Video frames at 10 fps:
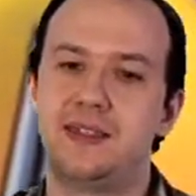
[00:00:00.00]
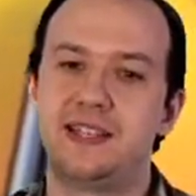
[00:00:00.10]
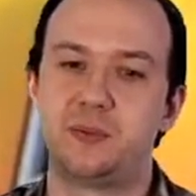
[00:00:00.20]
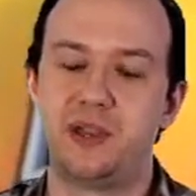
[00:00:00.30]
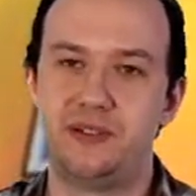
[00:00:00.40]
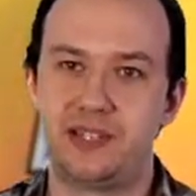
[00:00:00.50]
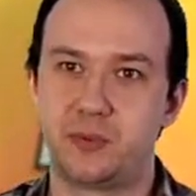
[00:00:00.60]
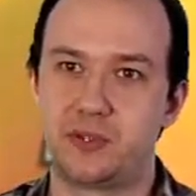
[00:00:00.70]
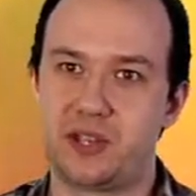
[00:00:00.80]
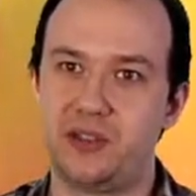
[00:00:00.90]
These
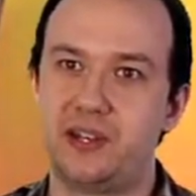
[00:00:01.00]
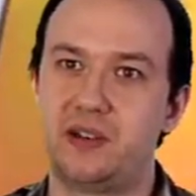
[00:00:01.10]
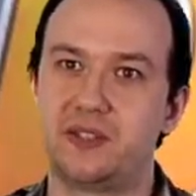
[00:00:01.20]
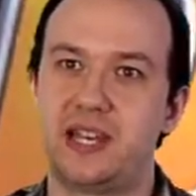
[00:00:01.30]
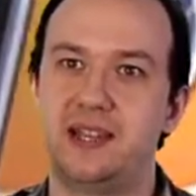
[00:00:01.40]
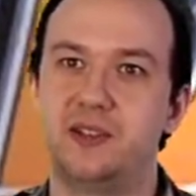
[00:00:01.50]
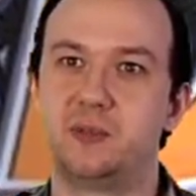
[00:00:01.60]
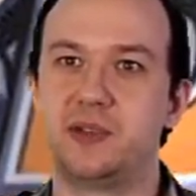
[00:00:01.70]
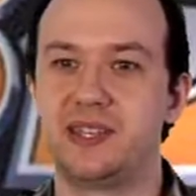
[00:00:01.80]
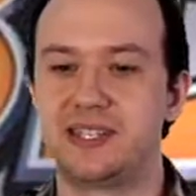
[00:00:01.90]
appearances were solid enough
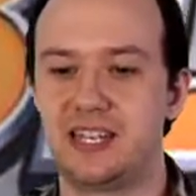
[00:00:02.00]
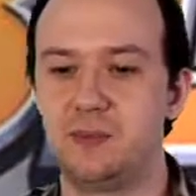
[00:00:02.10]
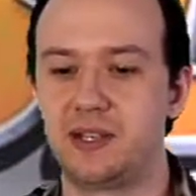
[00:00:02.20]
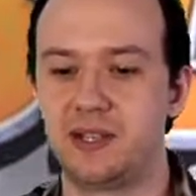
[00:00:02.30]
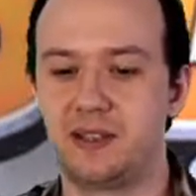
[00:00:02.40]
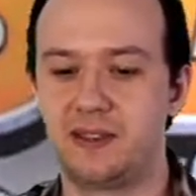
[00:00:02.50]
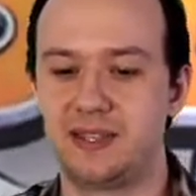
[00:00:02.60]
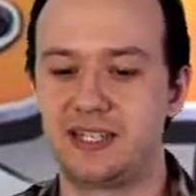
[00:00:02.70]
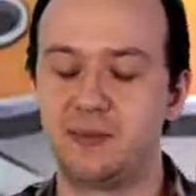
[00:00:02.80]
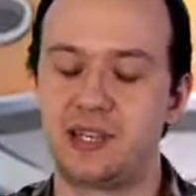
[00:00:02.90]
titles, but they seemed to
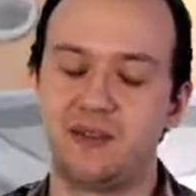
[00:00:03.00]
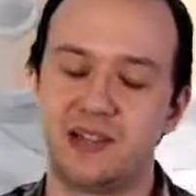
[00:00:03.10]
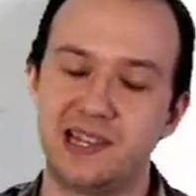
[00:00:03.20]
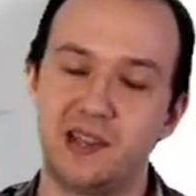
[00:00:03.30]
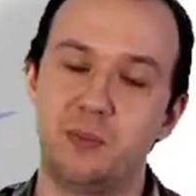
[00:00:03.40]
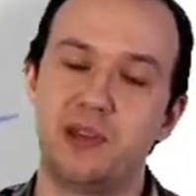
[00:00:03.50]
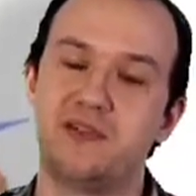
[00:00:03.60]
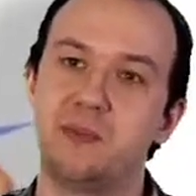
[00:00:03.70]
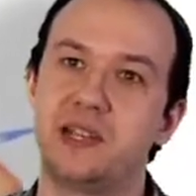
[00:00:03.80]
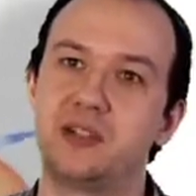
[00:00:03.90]
have a little bit
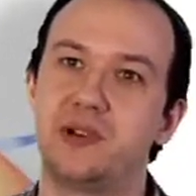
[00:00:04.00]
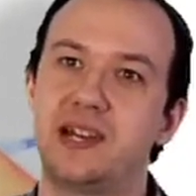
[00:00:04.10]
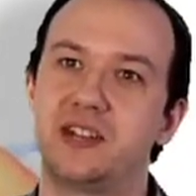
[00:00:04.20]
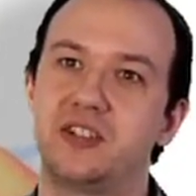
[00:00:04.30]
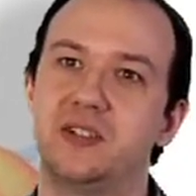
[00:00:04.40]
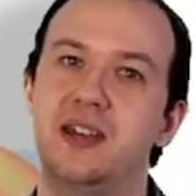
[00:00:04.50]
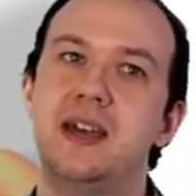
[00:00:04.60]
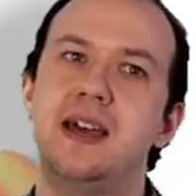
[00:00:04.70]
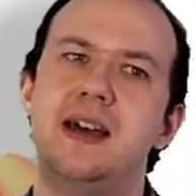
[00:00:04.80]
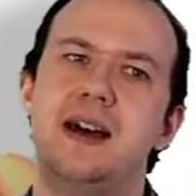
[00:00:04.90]
of a mixed reaction,
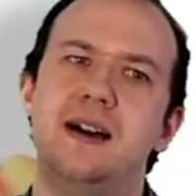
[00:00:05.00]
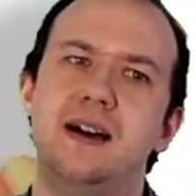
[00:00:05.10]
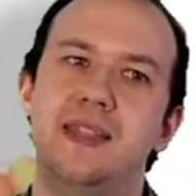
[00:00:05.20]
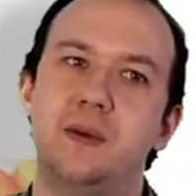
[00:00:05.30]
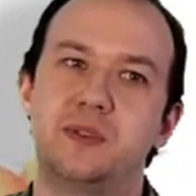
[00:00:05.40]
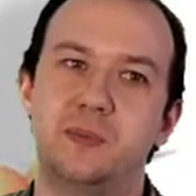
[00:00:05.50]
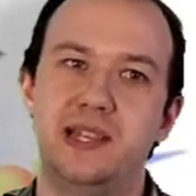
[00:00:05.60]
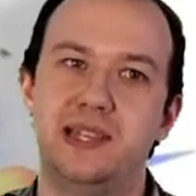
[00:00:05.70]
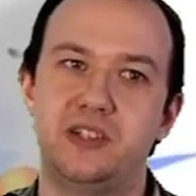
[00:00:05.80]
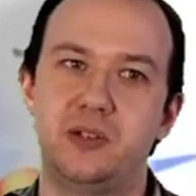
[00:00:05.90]
and that was
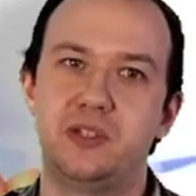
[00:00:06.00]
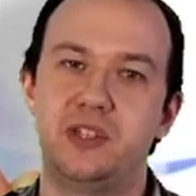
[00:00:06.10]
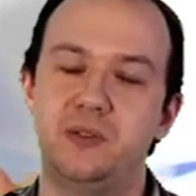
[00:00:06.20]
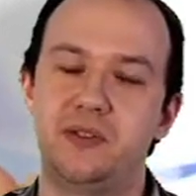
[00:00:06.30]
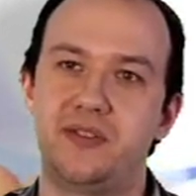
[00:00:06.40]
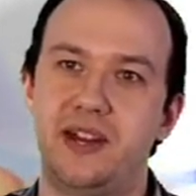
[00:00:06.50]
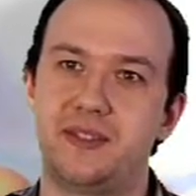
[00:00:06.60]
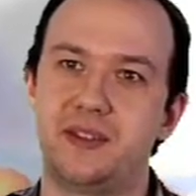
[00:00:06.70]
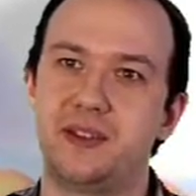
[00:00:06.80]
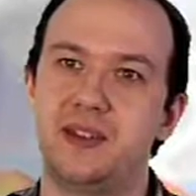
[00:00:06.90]
mainly due to the
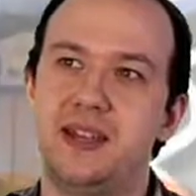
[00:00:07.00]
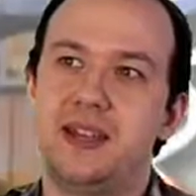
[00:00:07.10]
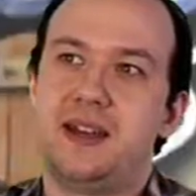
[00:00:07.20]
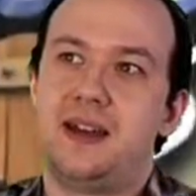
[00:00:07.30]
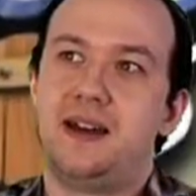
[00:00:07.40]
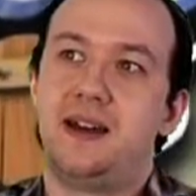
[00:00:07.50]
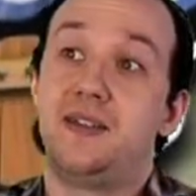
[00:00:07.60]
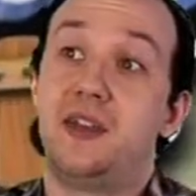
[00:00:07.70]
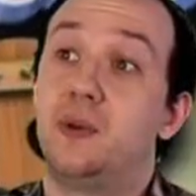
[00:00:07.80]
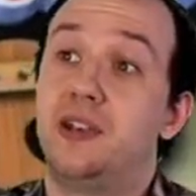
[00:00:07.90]
fact that
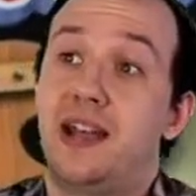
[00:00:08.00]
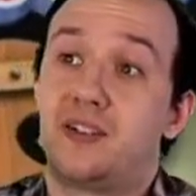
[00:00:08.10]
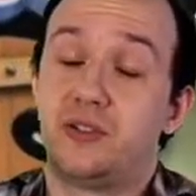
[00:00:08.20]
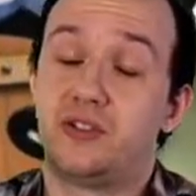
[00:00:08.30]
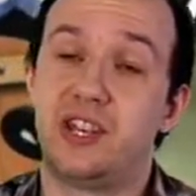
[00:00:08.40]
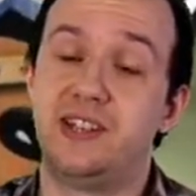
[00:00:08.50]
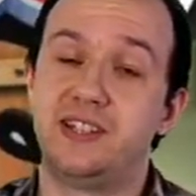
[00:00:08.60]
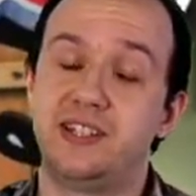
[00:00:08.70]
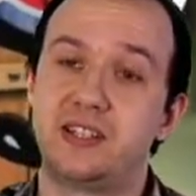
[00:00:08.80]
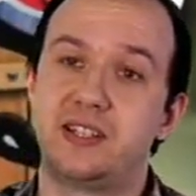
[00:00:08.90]
there were natural
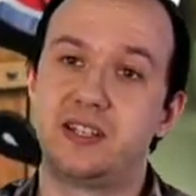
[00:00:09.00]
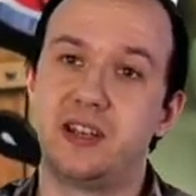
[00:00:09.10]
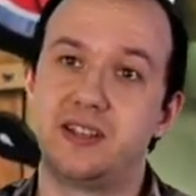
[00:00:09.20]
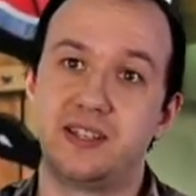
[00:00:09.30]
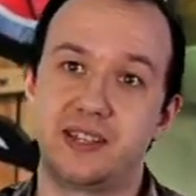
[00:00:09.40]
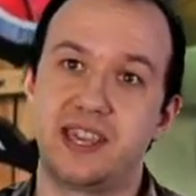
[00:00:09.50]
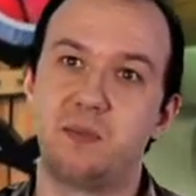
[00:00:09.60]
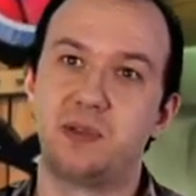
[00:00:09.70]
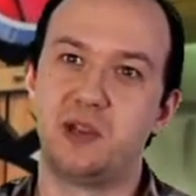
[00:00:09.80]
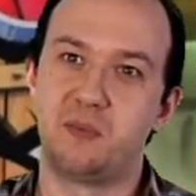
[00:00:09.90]
changes to the
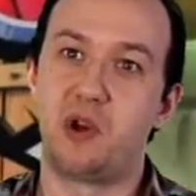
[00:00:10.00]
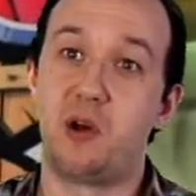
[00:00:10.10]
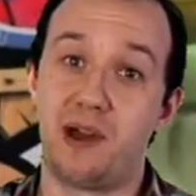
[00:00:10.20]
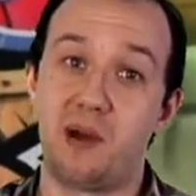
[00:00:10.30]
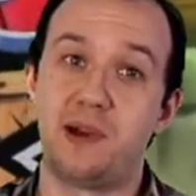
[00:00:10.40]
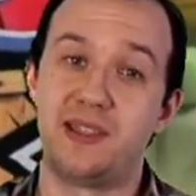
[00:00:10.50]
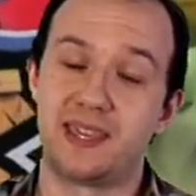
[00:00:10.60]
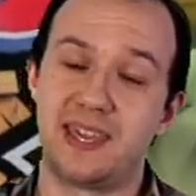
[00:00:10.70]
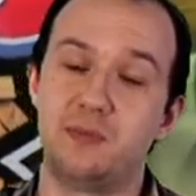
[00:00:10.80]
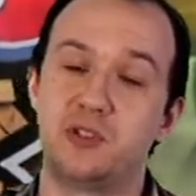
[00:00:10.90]
gameplay brought about by the
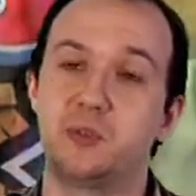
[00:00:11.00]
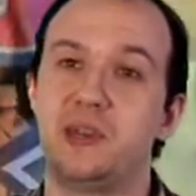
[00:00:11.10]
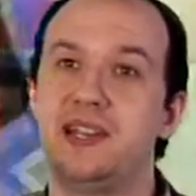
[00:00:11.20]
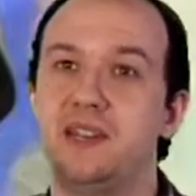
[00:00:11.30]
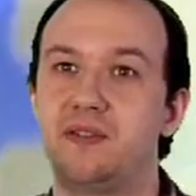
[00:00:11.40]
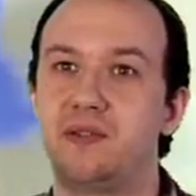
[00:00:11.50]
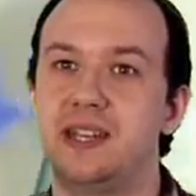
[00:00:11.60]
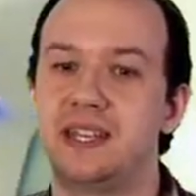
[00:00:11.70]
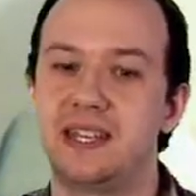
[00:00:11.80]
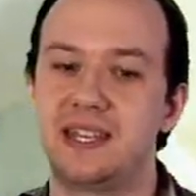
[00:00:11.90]
game just being in
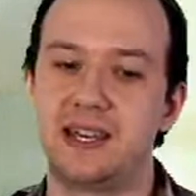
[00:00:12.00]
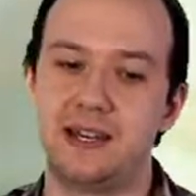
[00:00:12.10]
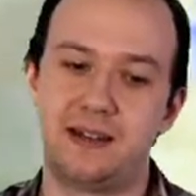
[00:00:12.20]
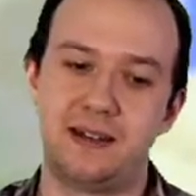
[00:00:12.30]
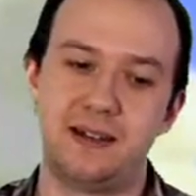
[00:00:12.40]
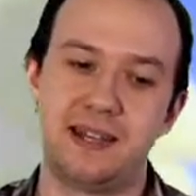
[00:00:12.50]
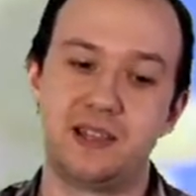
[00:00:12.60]
3D.